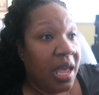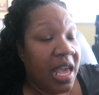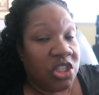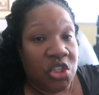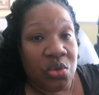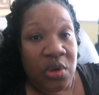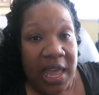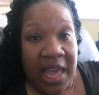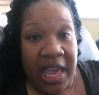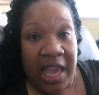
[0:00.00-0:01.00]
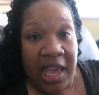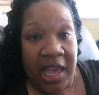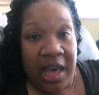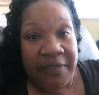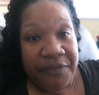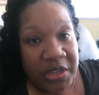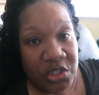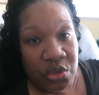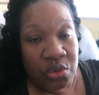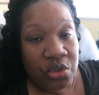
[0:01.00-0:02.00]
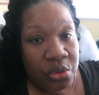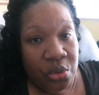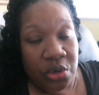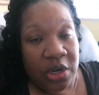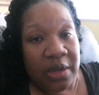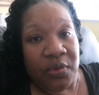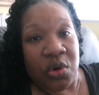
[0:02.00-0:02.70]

and do a official tour and of